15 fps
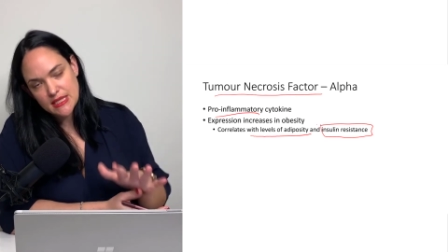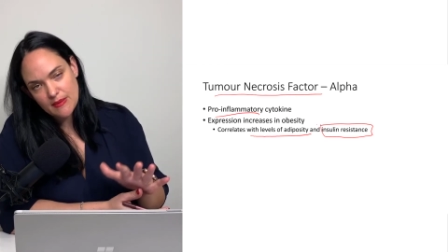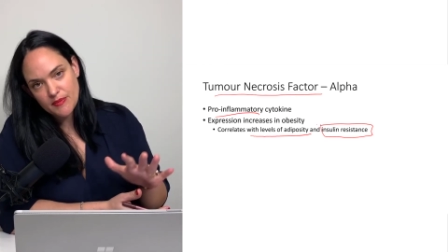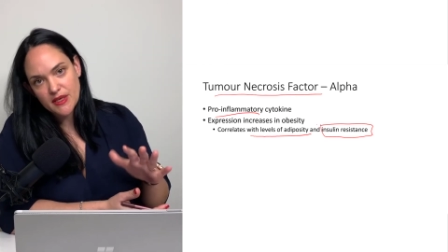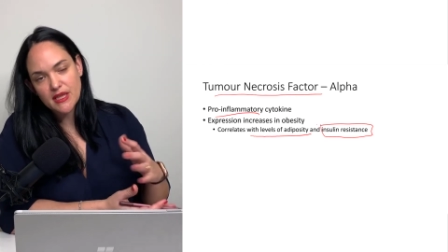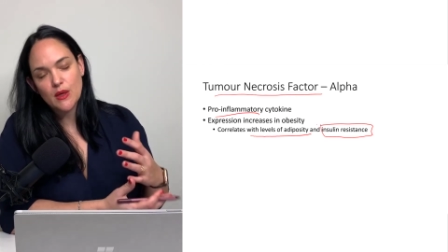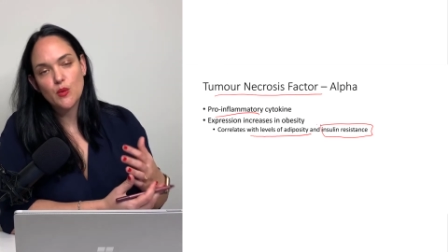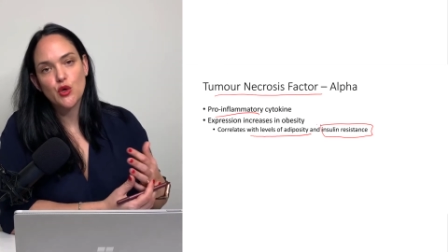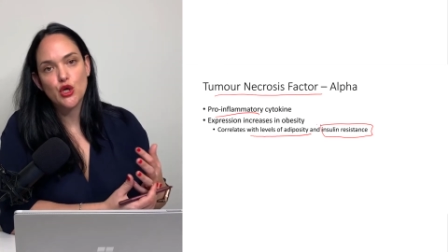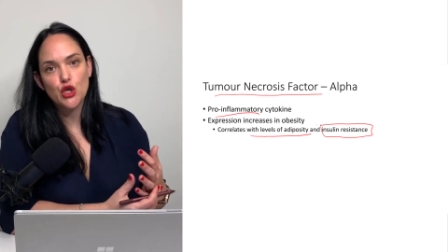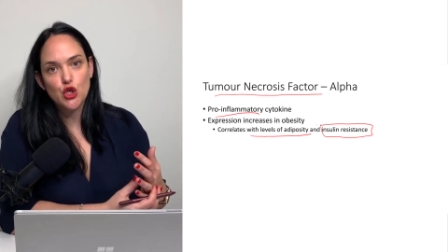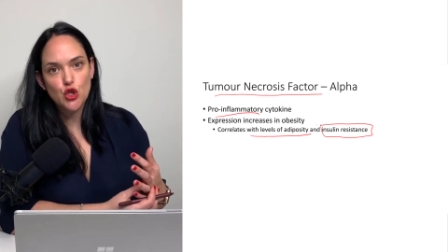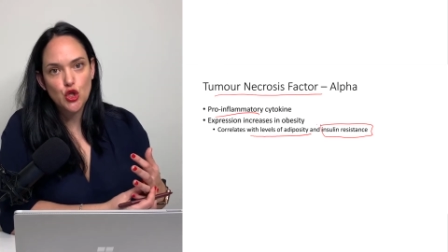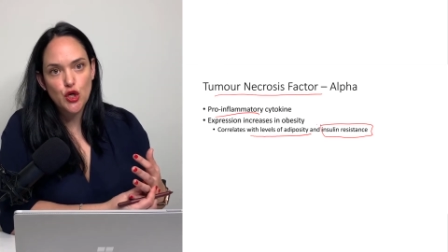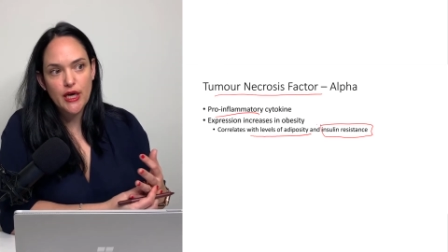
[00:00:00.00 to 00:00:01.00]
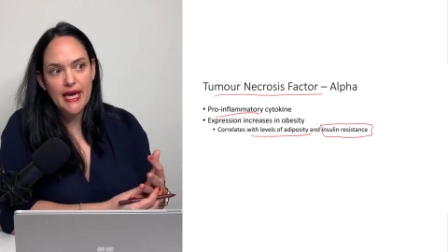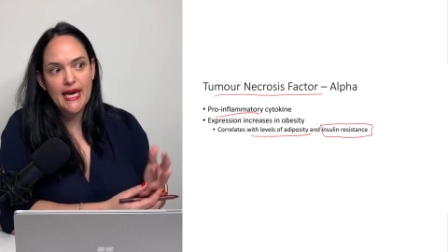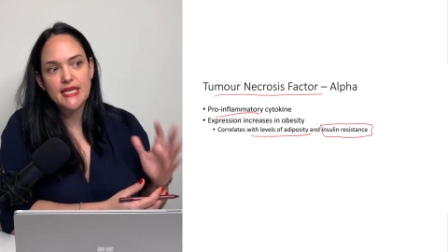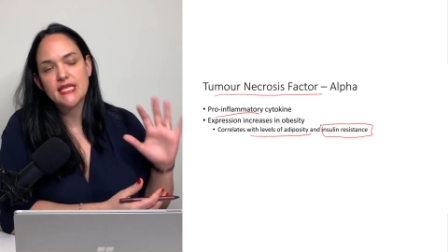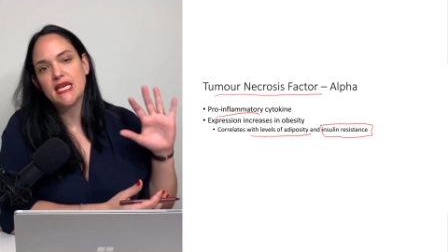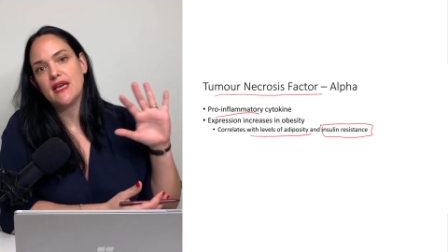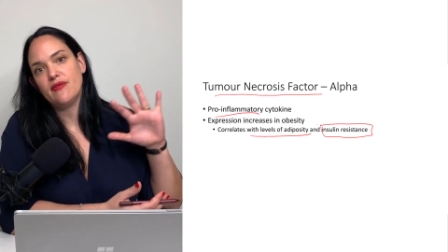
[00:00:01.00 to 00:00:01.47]
something that we're going to look
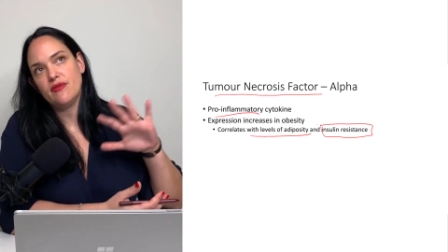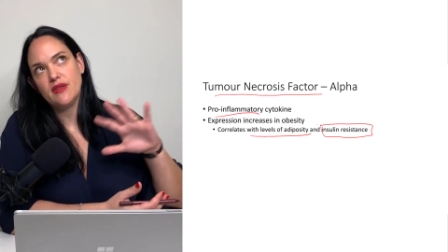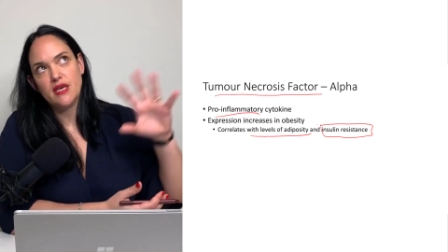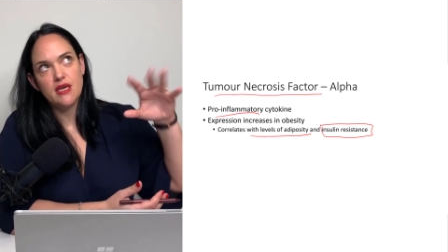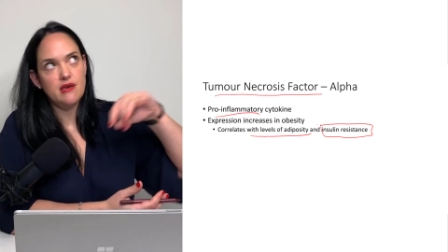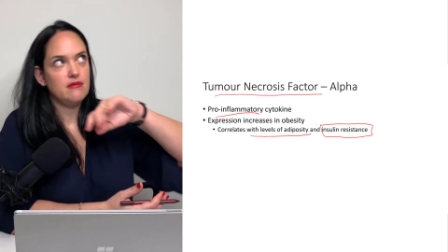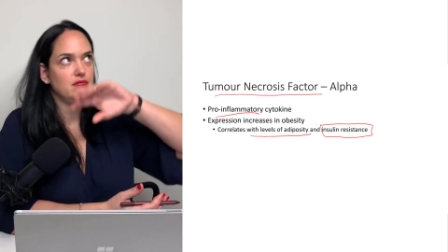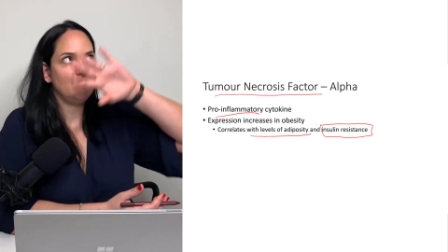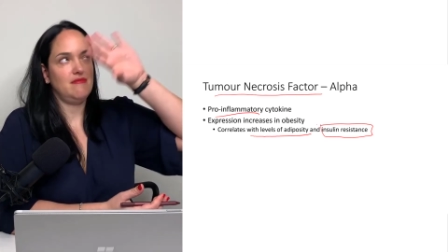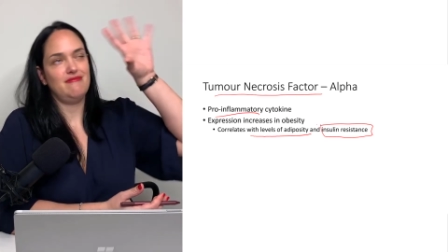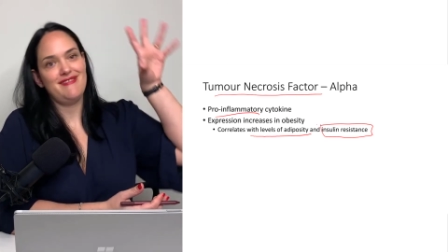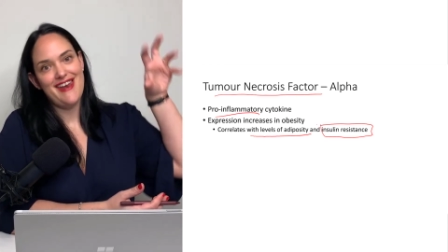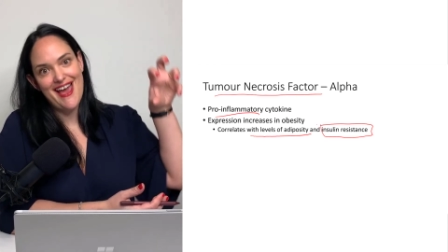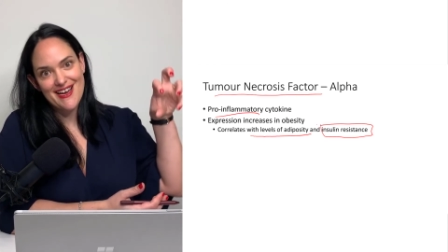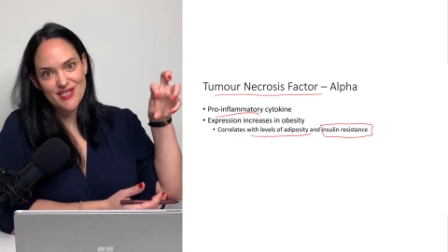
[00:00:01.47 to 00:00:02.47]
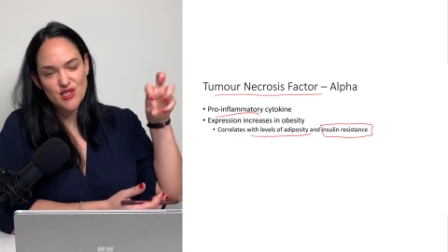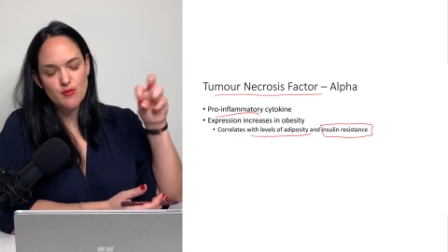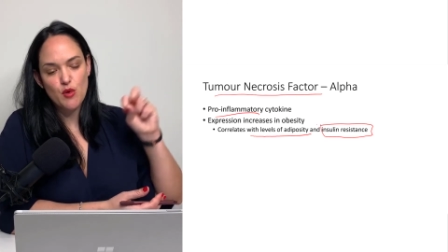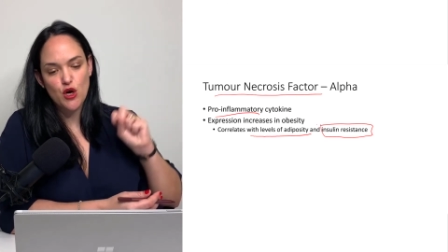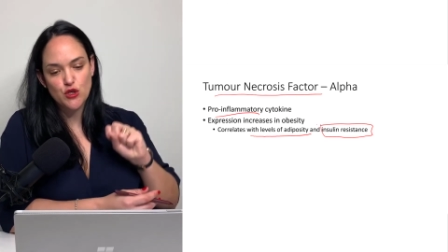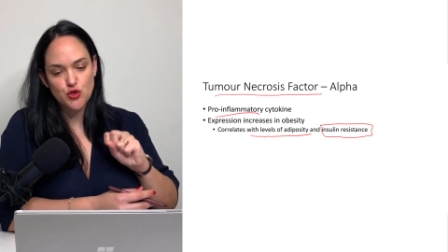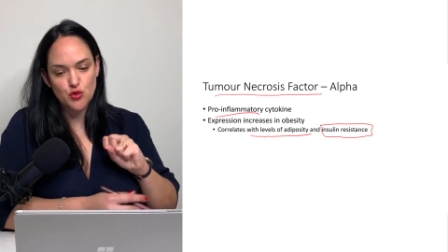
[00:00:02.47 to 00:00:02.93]
at in the next
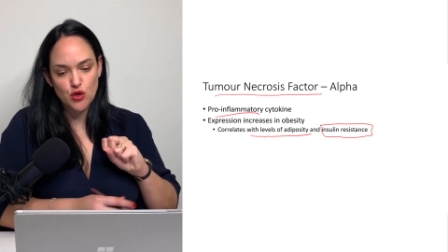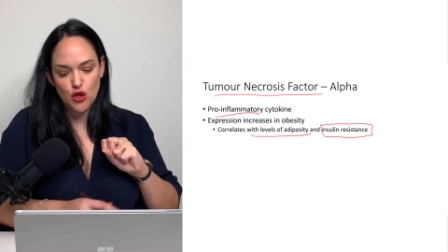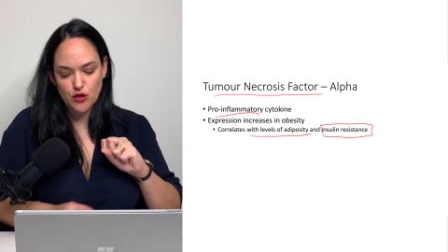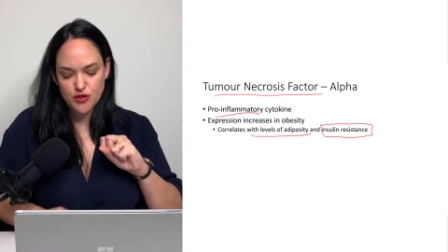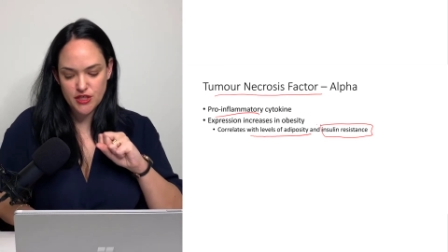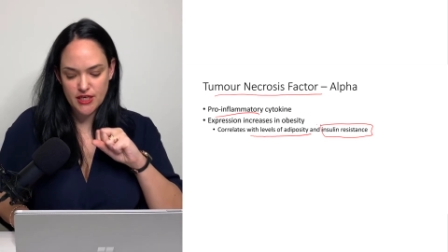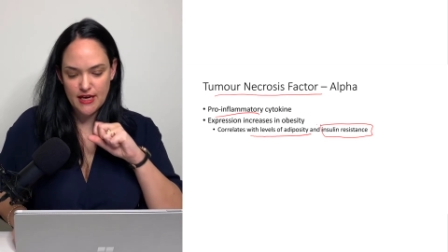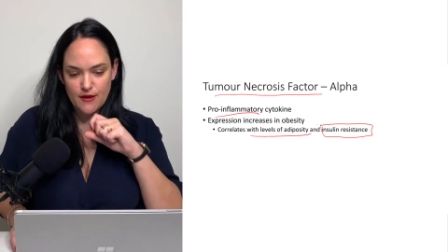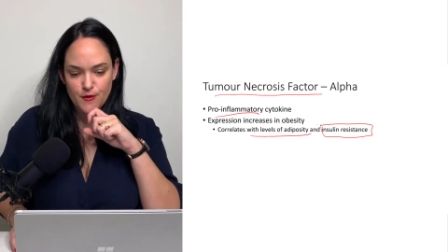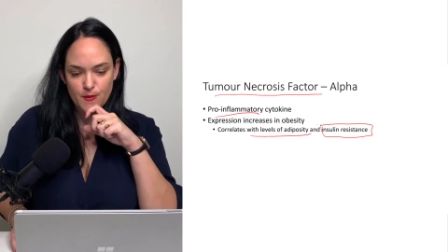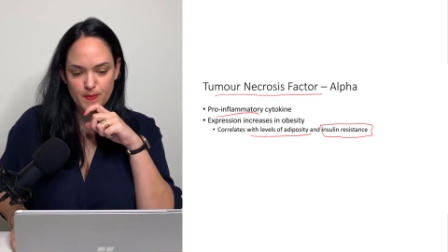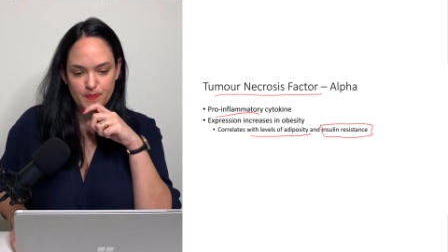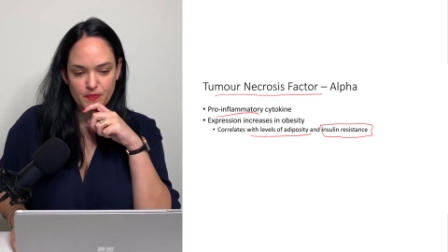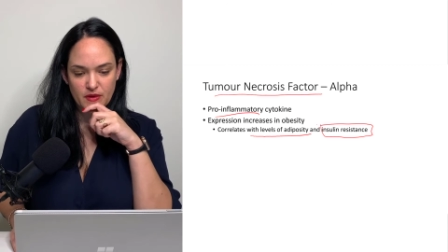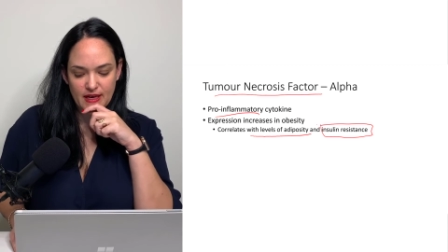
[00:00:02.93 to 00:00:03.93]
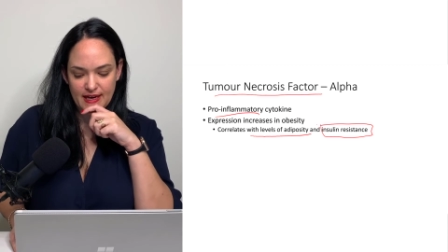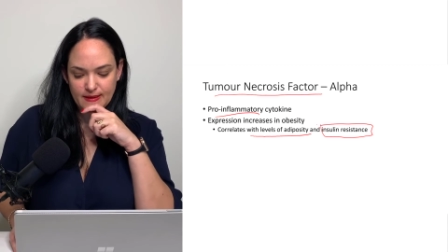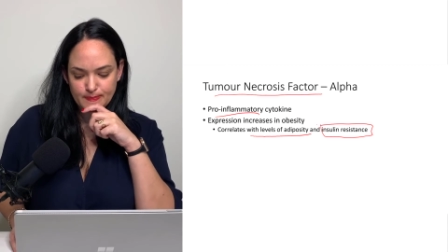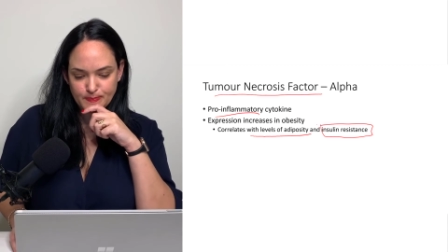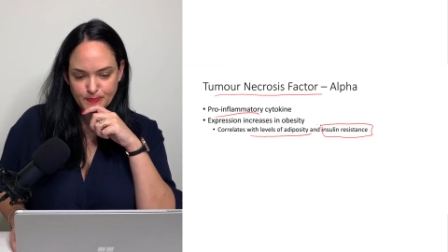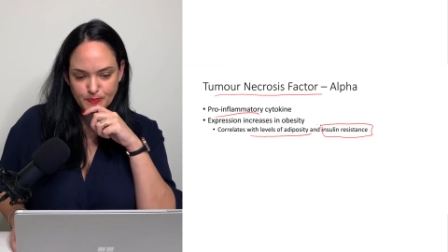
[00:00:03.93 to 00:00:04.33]
module altogether. Okay,